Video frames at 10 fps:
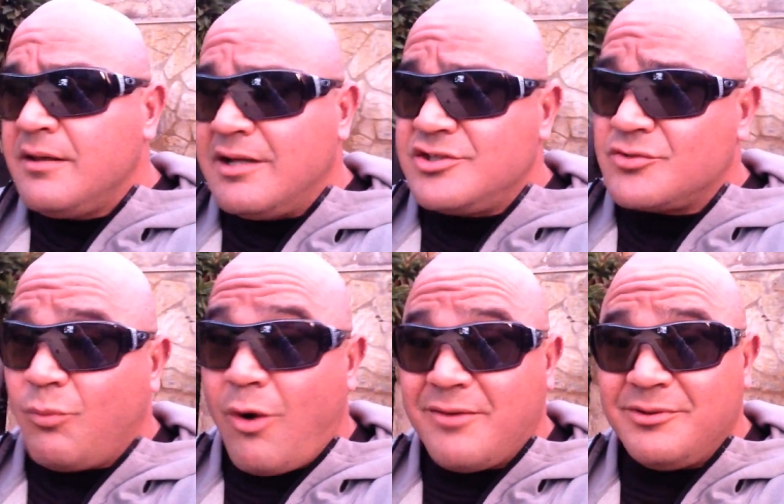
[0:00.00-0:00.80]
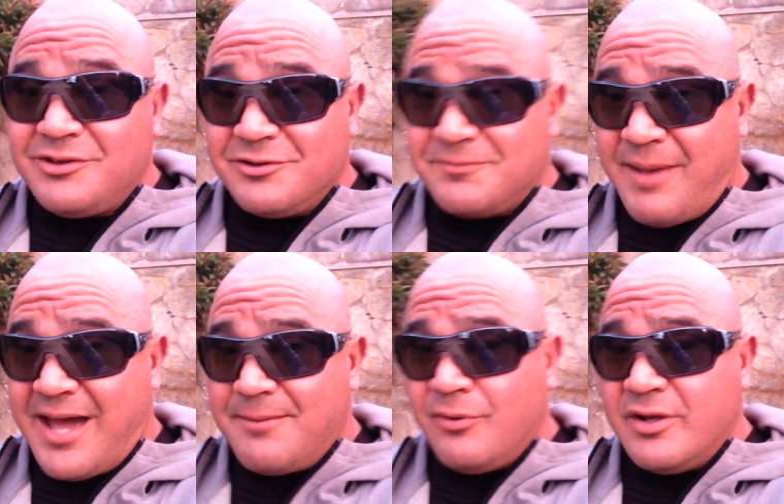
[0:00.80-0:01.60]
and just walk with those
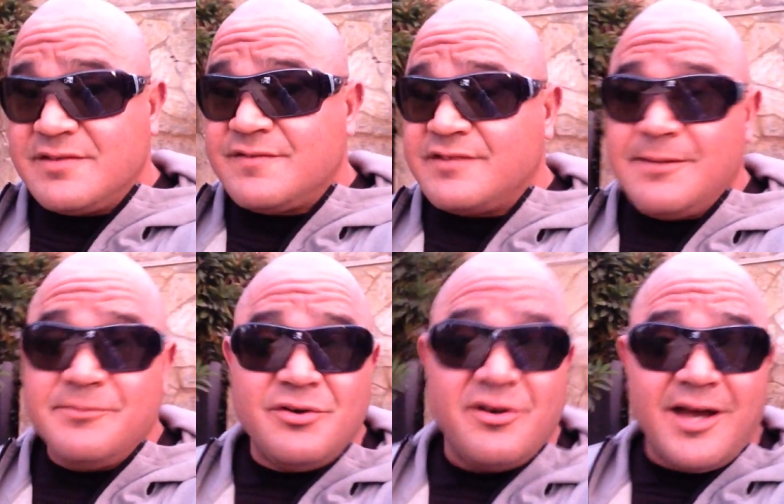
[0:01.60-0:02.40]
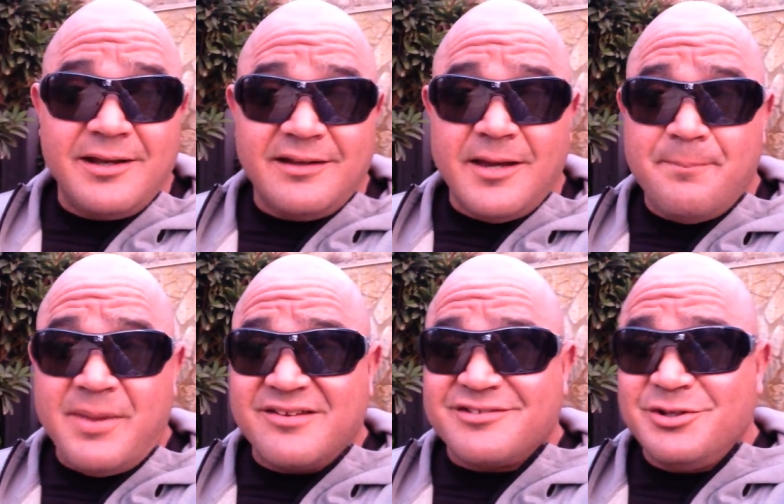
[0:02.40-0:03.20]
bad boys. You've seen them do it on
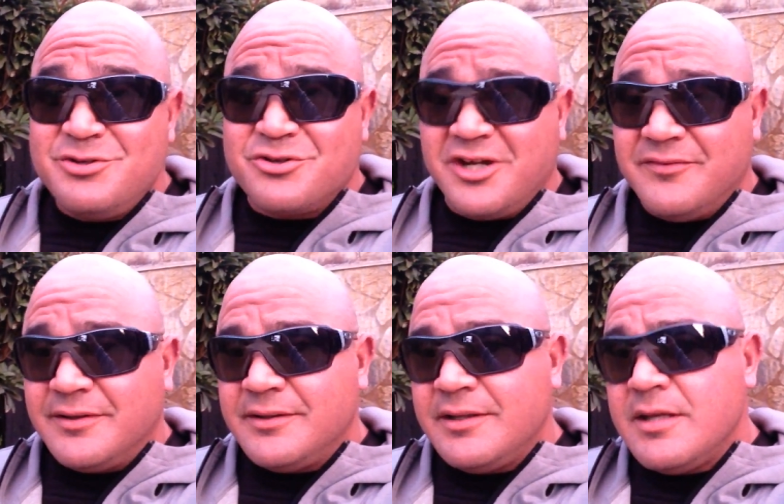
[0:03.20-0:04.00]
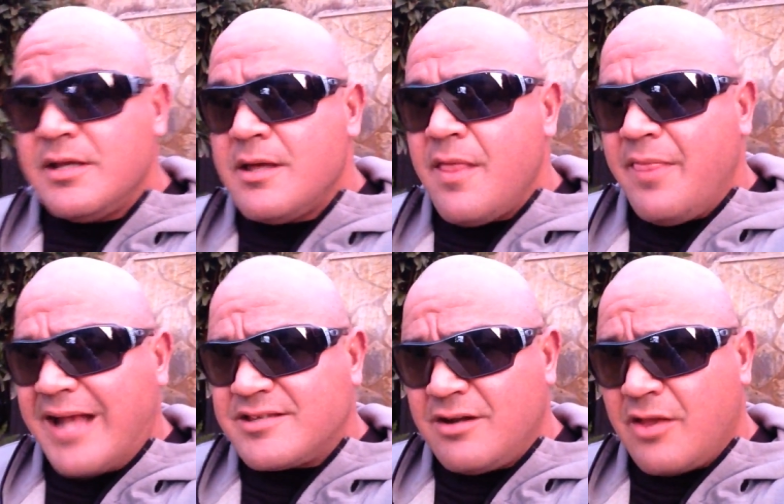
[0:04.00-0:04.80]
Biggest Loser even.
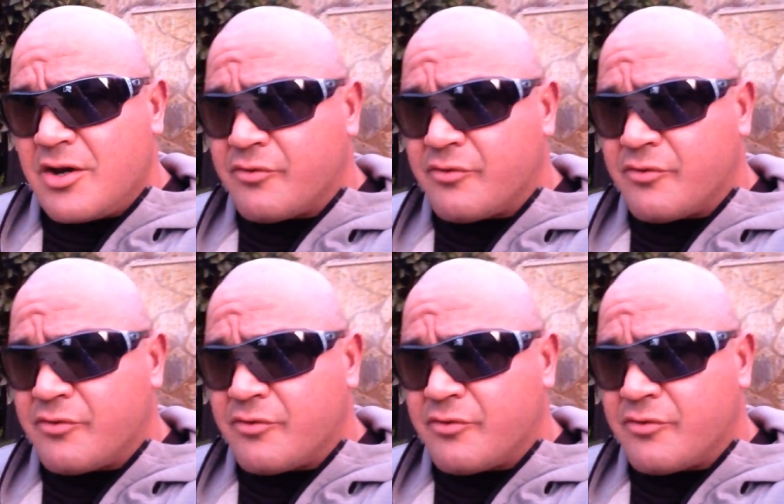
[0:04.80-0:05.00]
That's another